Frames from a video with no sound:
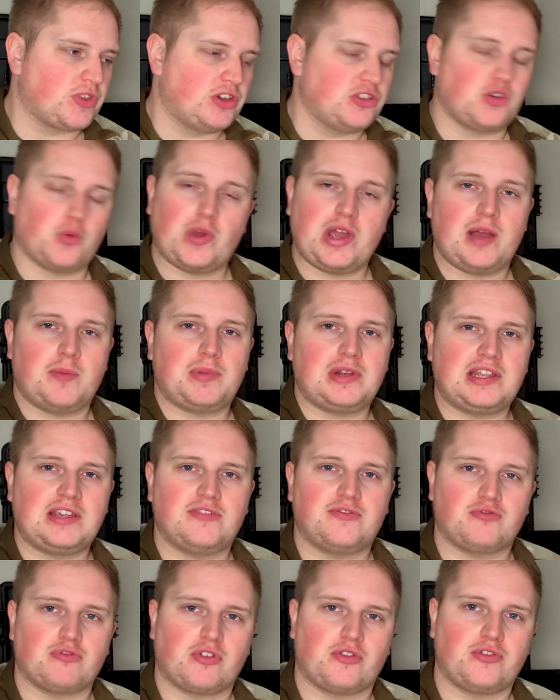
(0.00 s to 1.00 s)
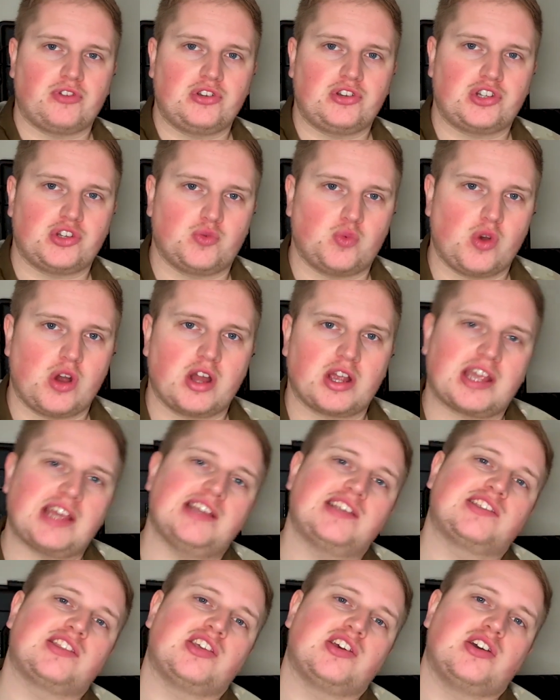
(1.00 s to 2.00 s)
the way I believe reviews should work
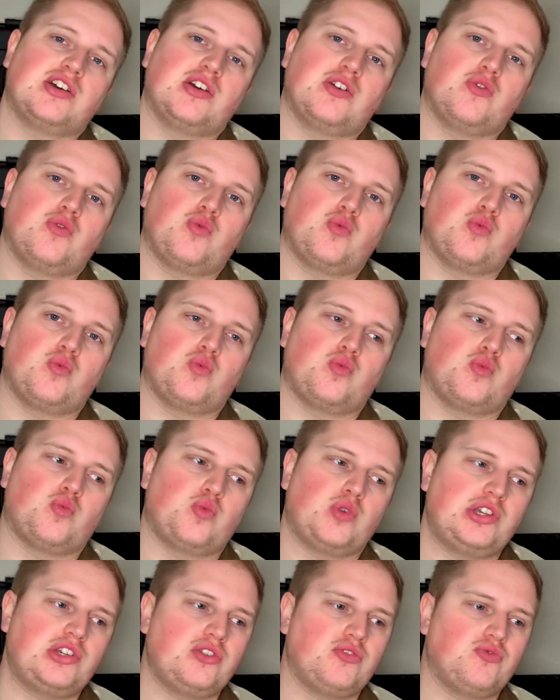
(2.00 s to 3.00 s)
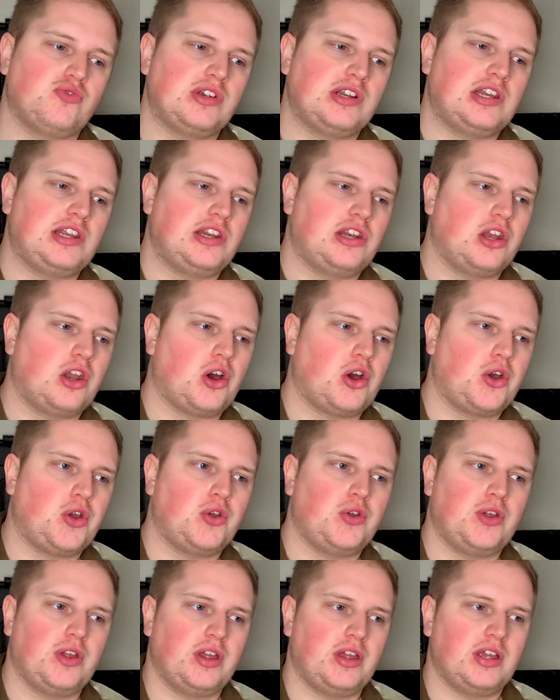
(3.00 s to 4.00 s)
is that we should really know
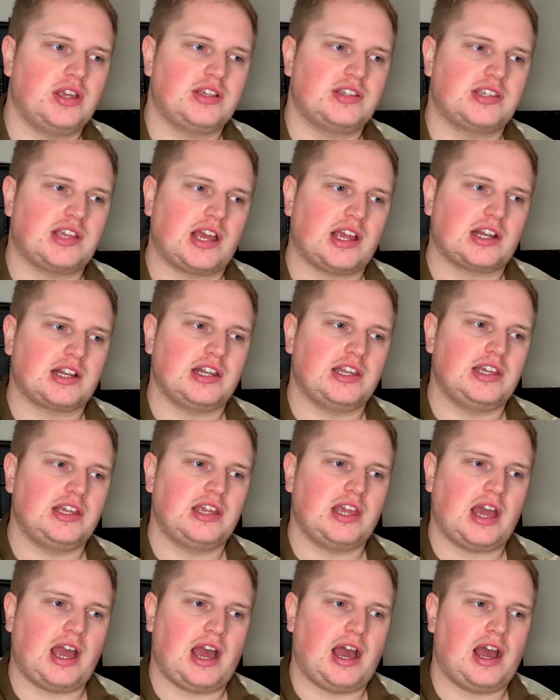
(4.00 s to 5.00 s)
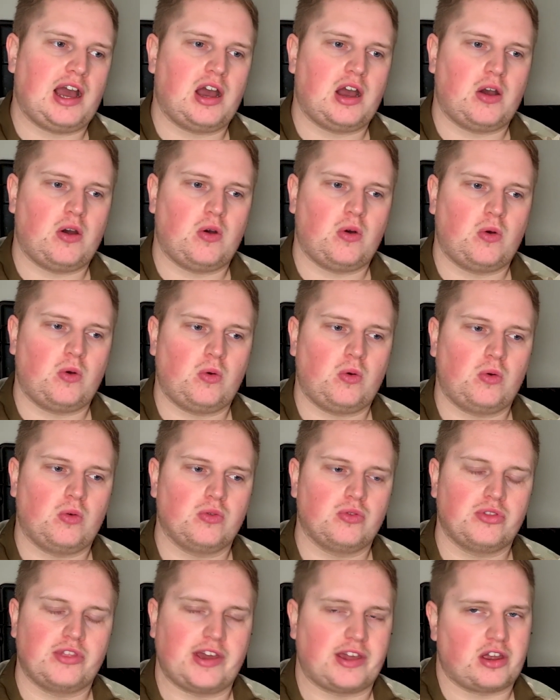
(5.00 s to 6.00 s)
exactly how
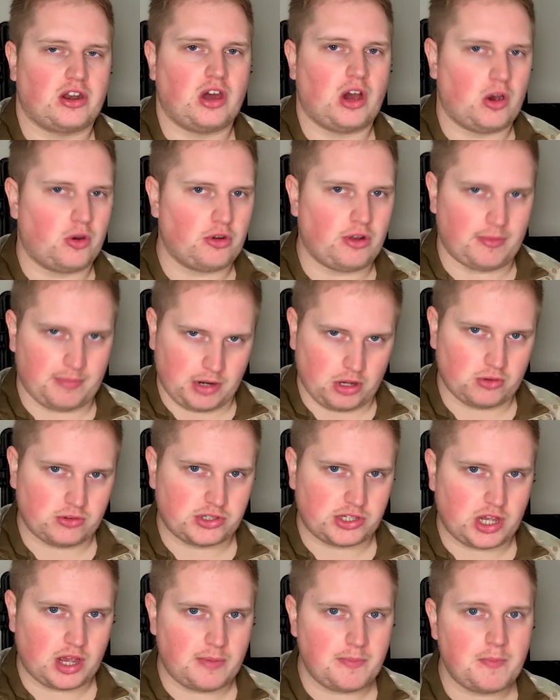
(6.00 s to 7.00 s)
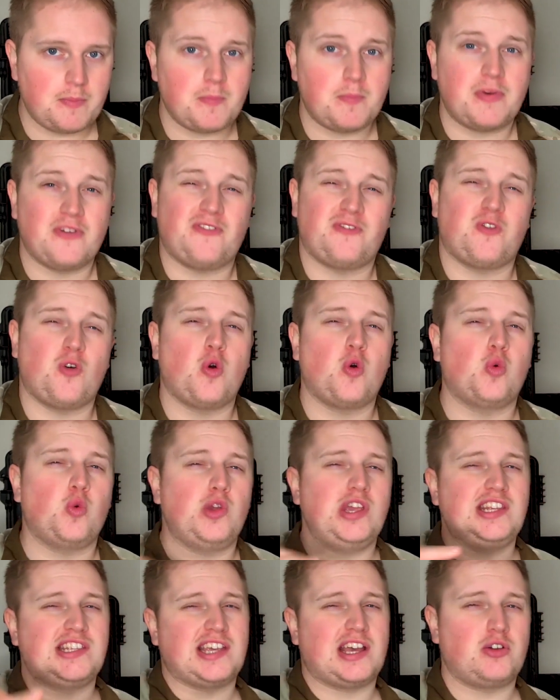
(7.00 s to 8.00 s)
they're going to hold up long term before
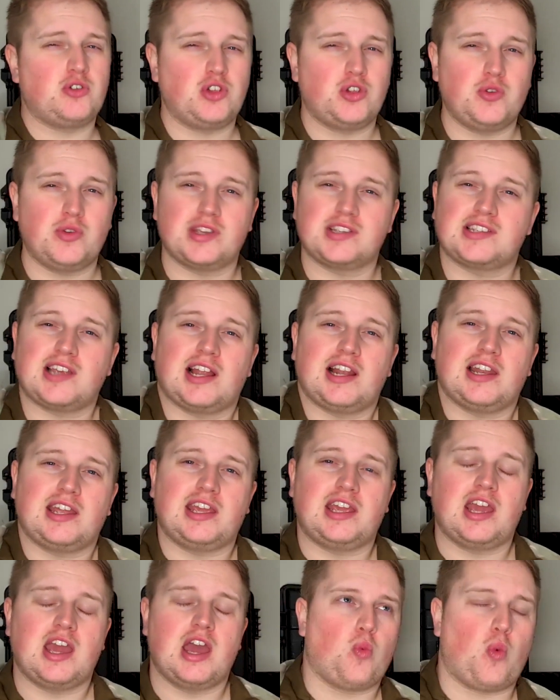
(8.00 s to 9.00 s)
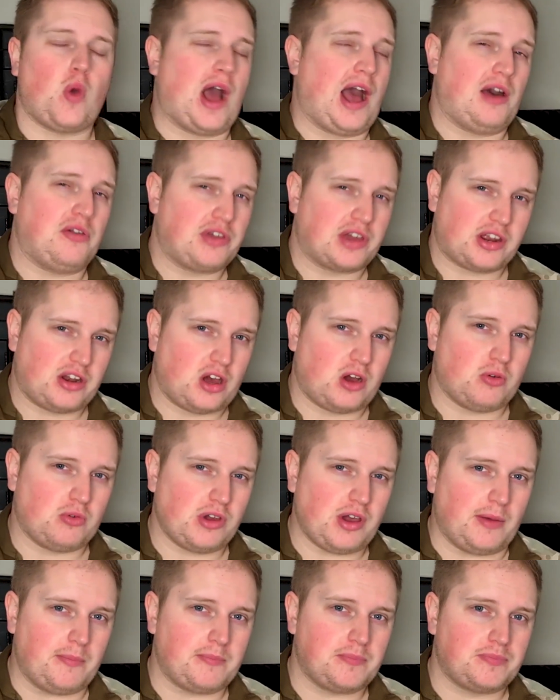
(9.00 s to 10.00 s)
we tell you exactly how they're going to hold
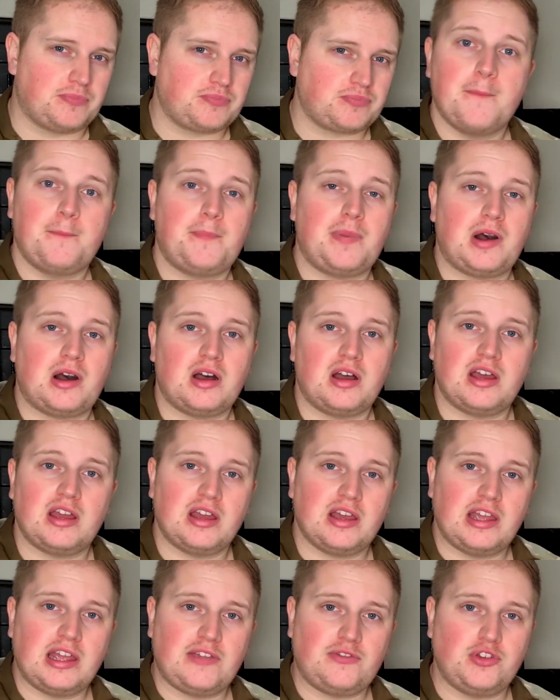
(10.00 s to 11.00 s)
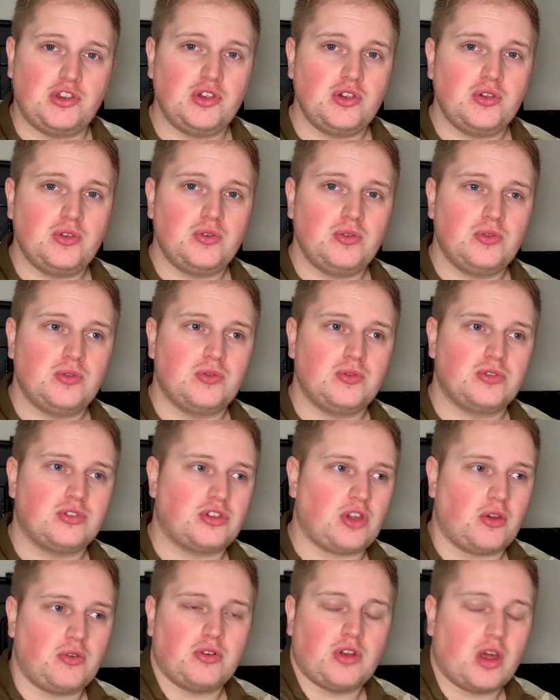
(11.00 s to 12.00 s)
up. But if you
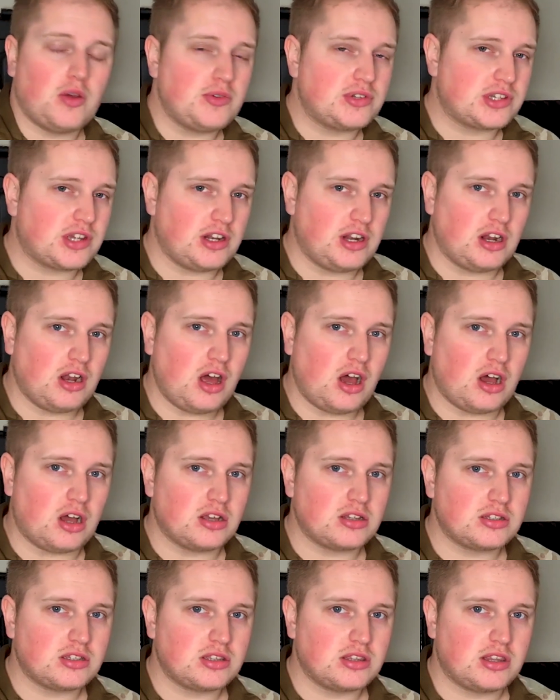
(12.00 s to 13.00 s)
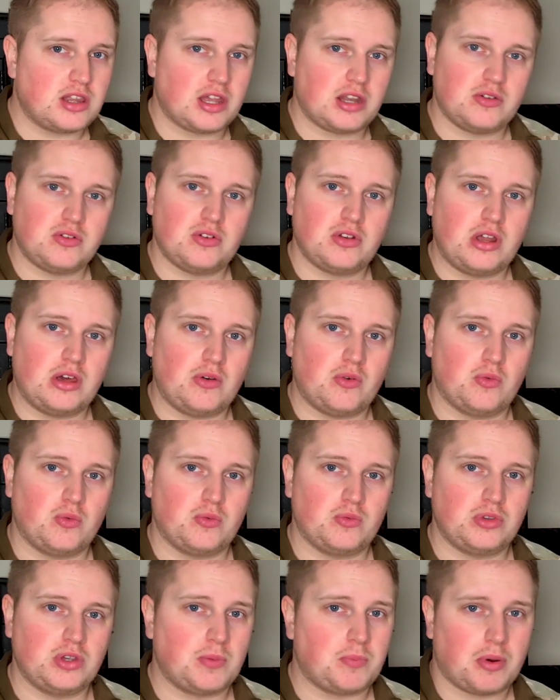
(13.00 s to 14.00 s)
don't know it's going to last, then
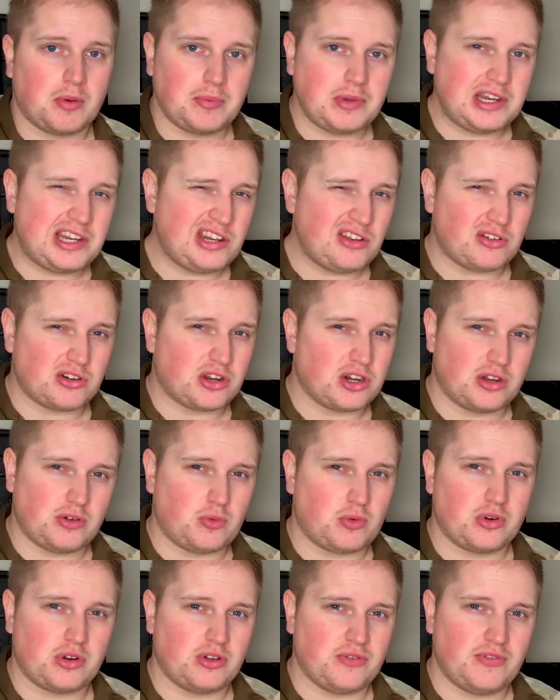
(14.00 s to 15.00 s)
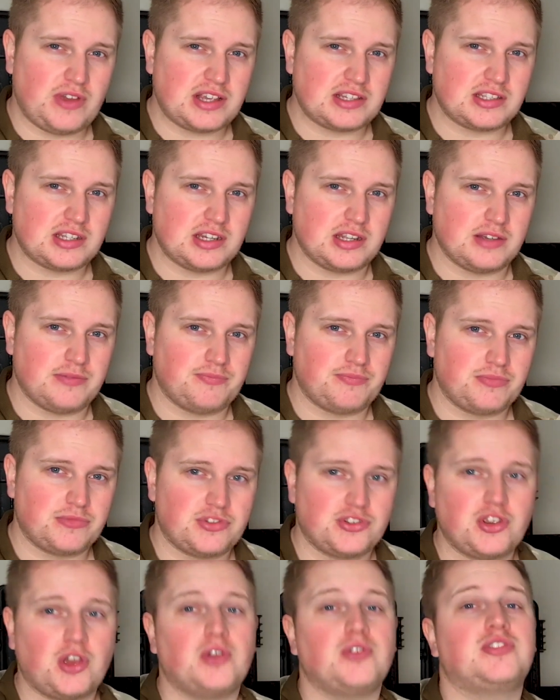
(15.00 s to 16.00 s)
you're probably not going to want to invest in it.
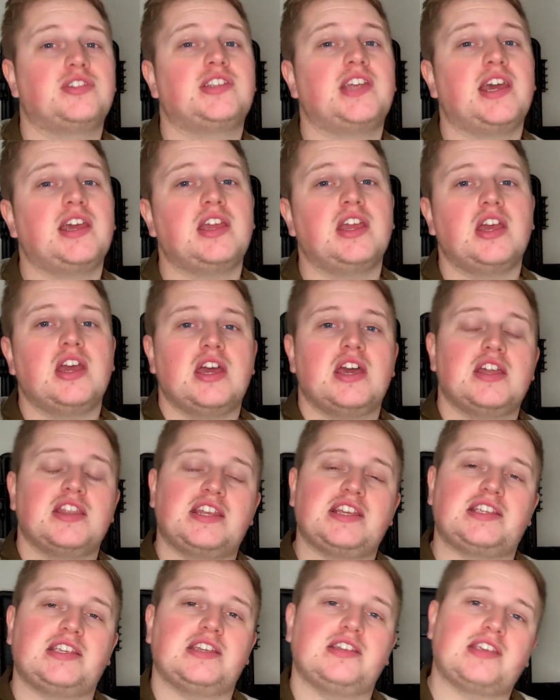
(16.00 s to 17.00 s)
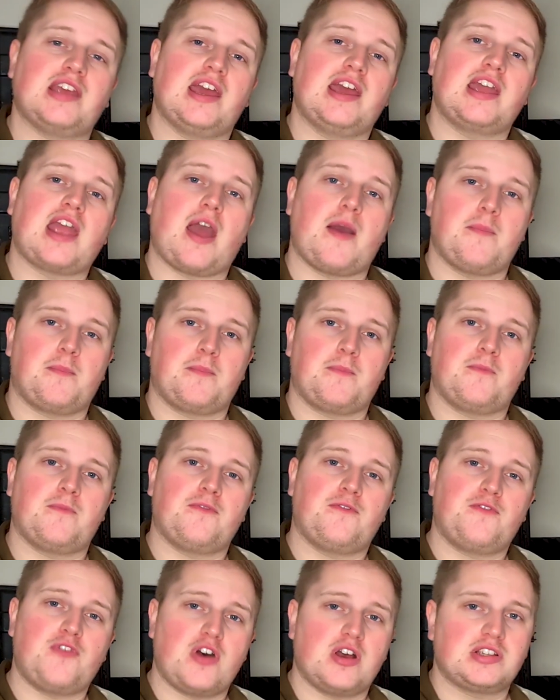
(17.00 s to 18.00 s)
So today, this is a
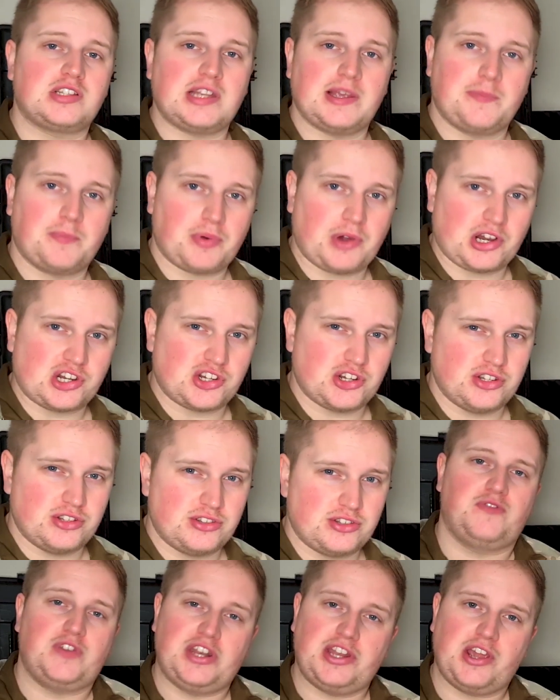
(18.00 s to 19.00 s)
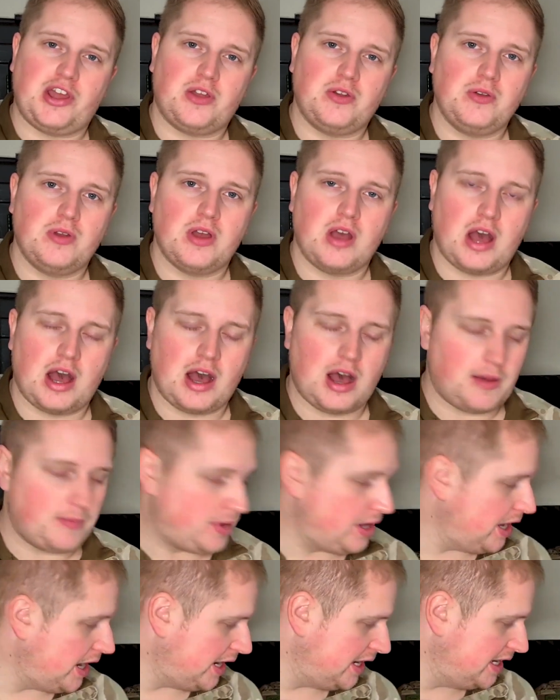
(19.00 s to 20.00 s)
first impressions video,
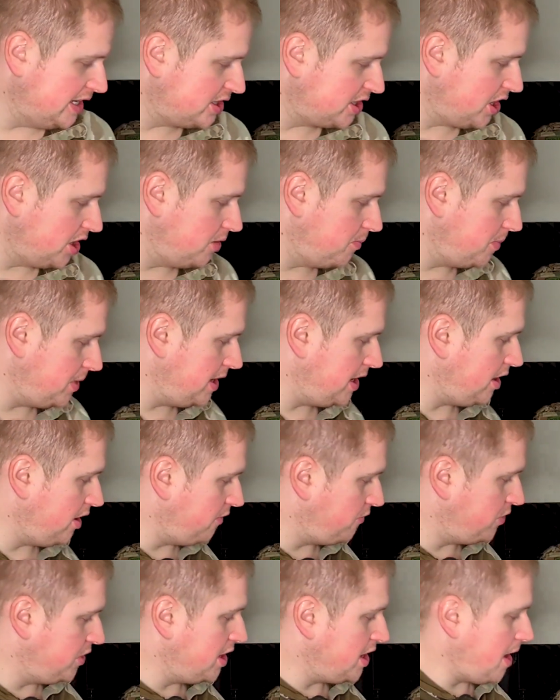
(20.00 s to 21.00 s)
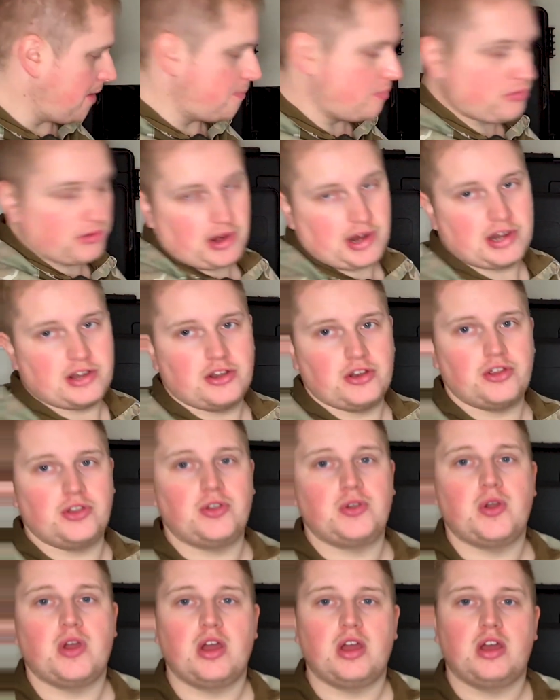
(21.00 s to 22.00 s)
and it's going to be of the brand new